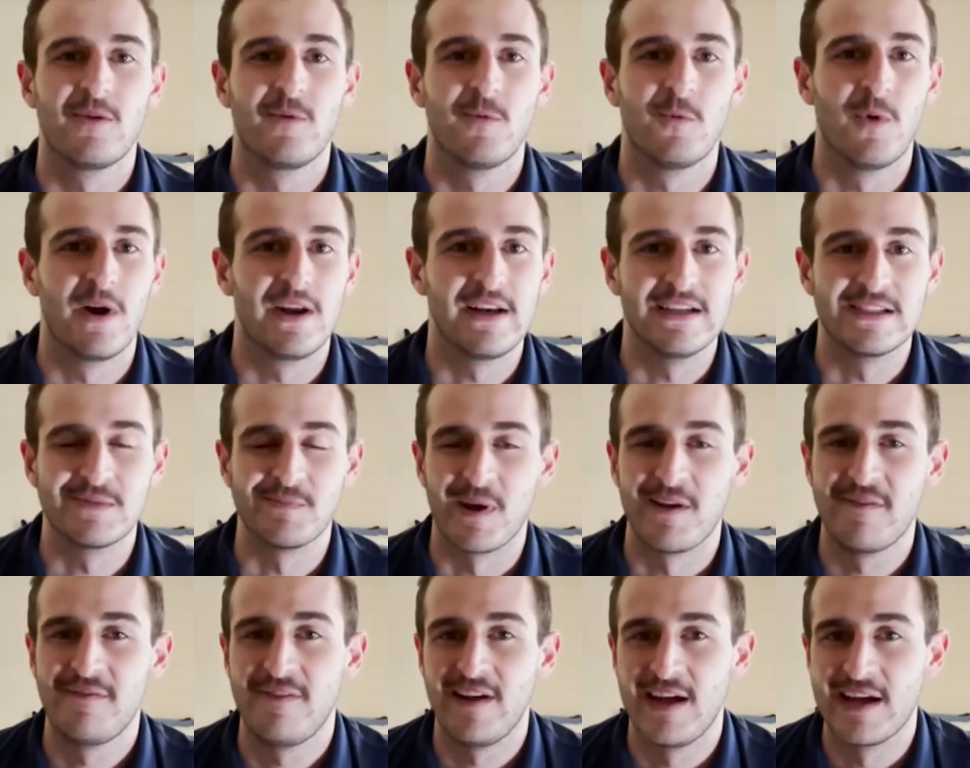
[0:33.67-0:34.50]
What is
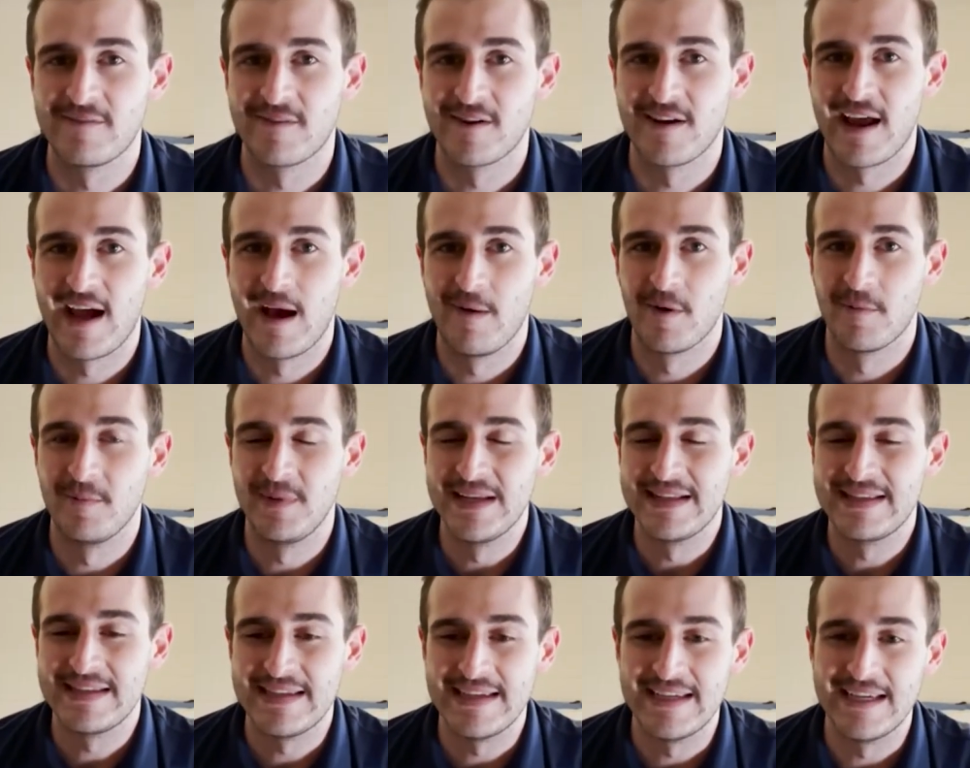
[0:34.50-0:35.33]
my favorite MLB
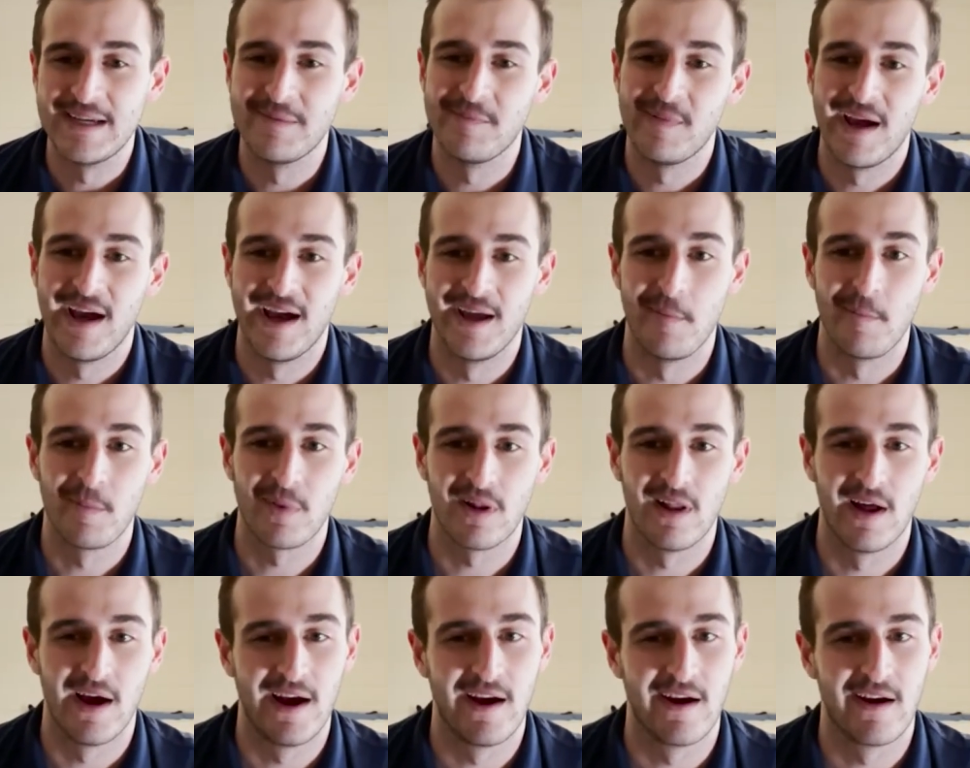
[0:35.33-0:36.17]
team and
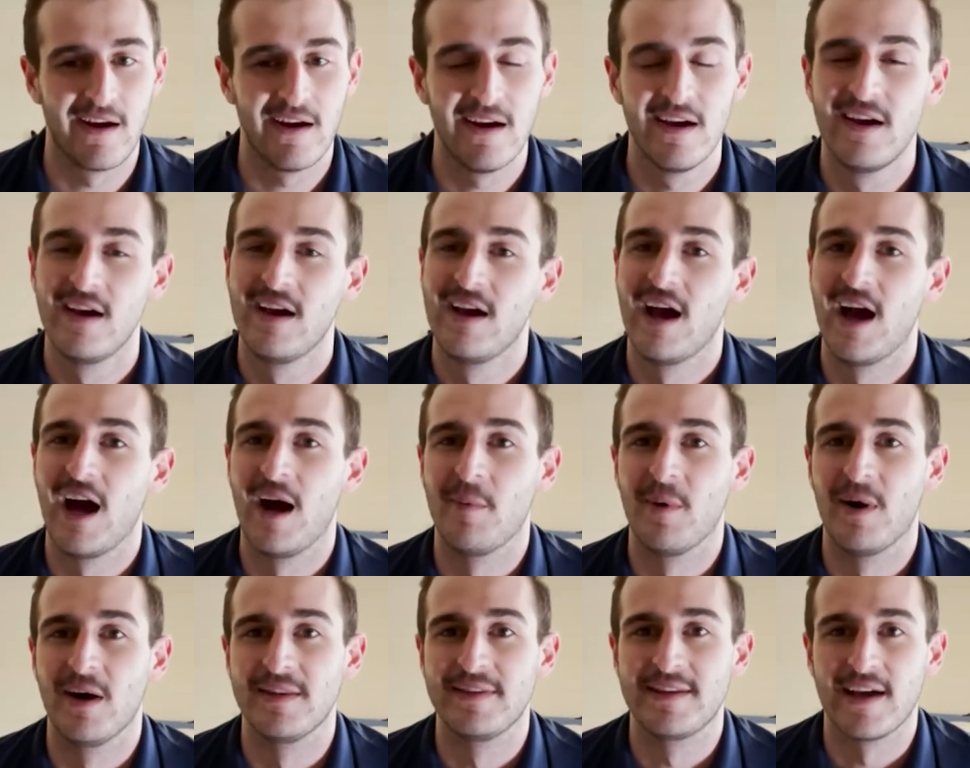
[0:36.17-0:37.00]
player? I'm
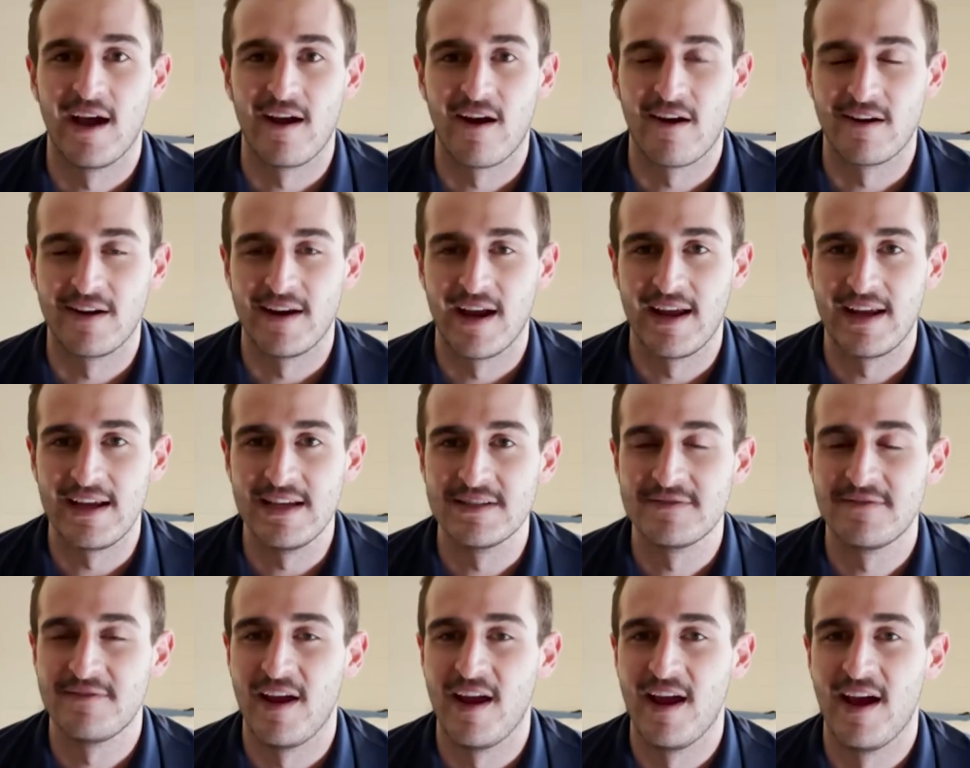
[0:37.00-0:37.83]
a diehard Yankees
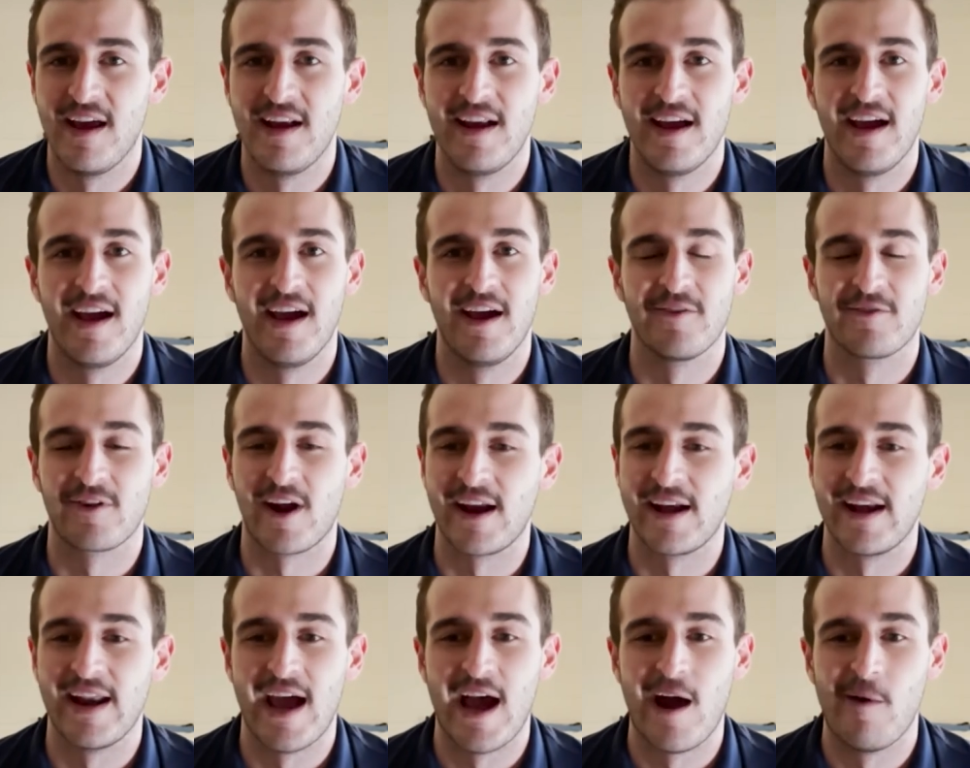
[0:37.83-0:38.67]
fan, and
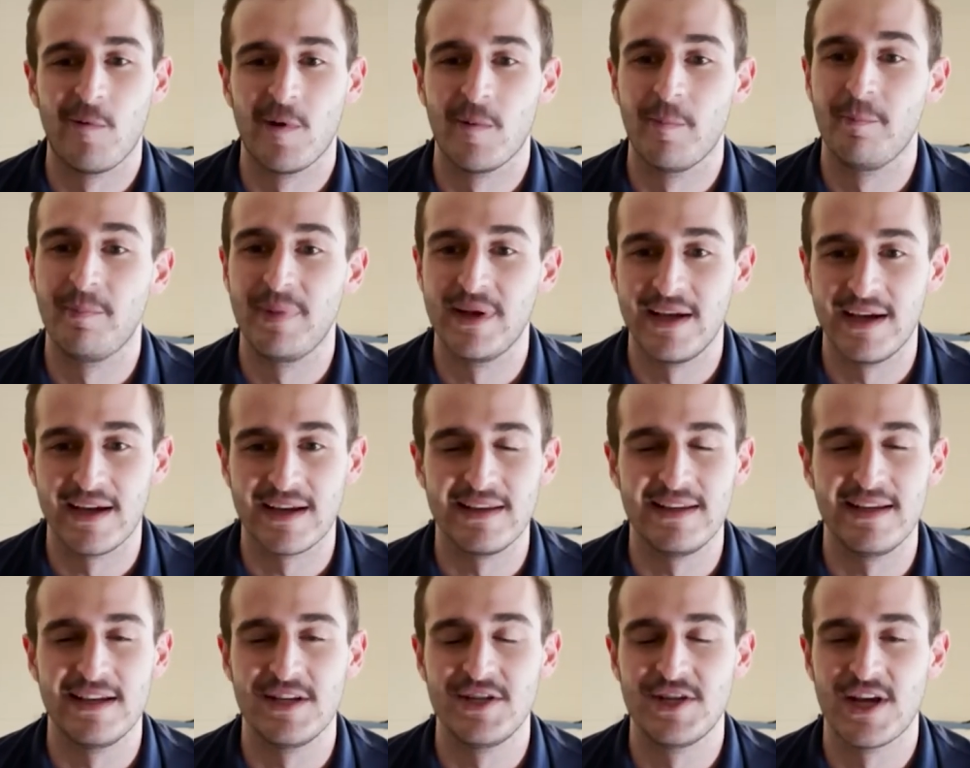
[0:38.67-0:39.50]
right now I'm a big
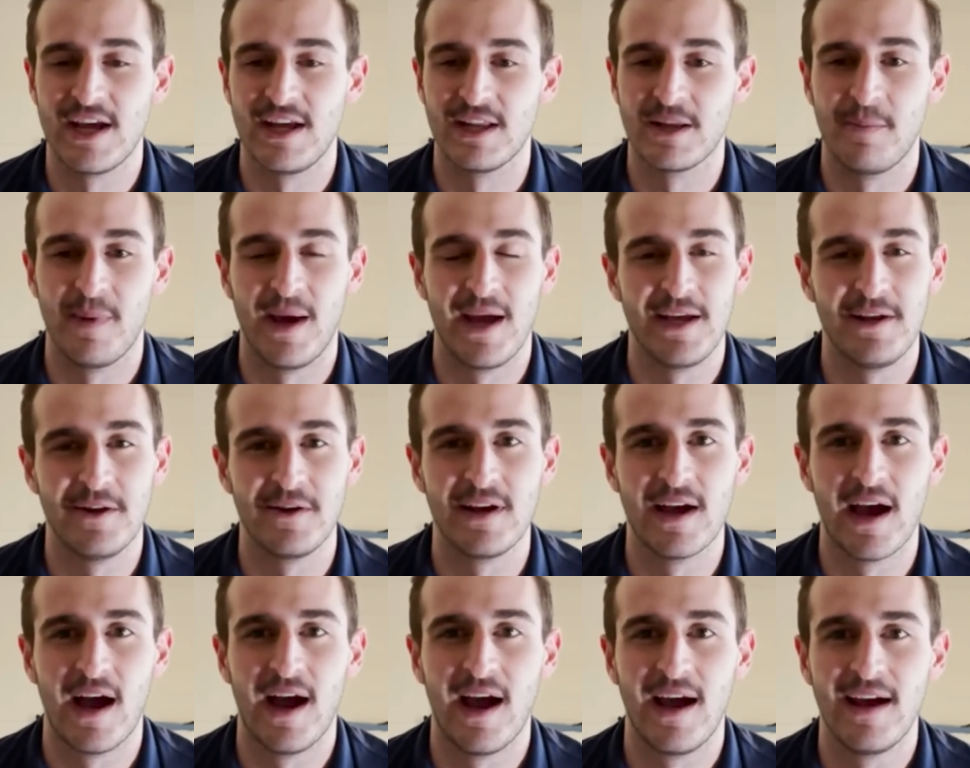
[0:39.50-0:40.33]
DJ LeMahieu
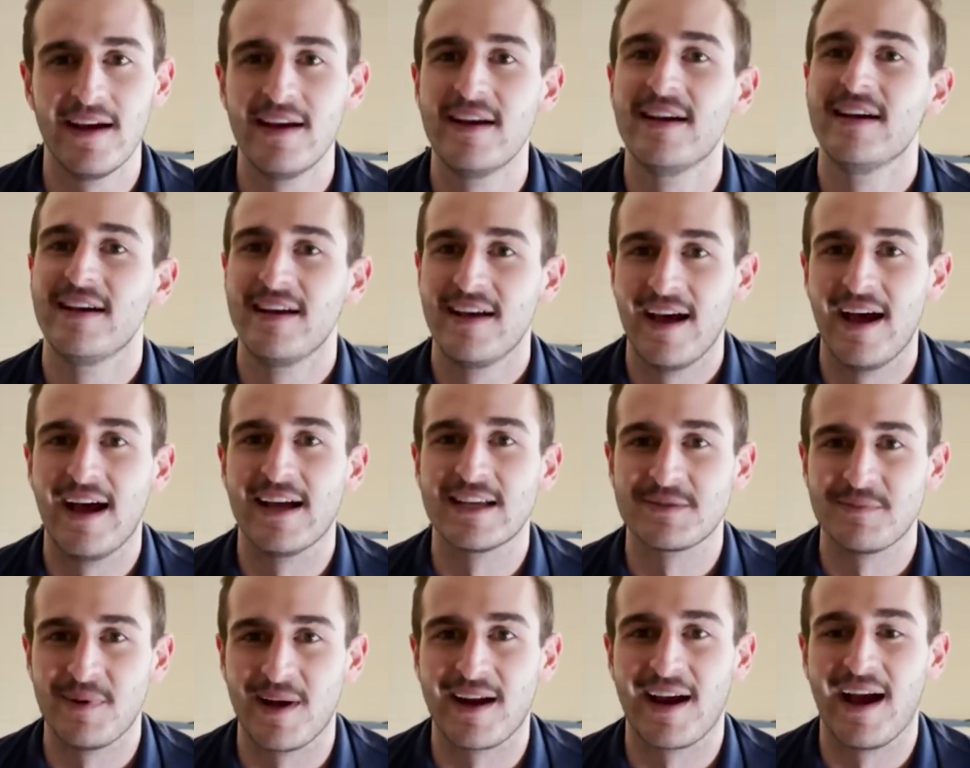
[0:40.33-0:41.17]
guy.
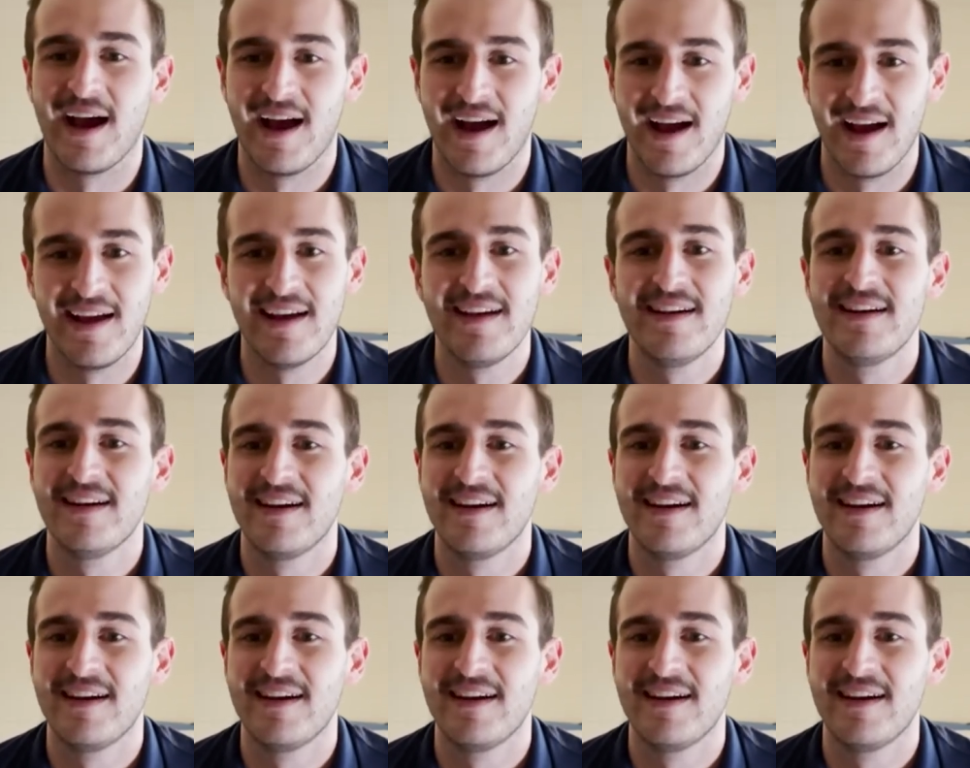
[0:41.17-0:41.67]
That's my guy.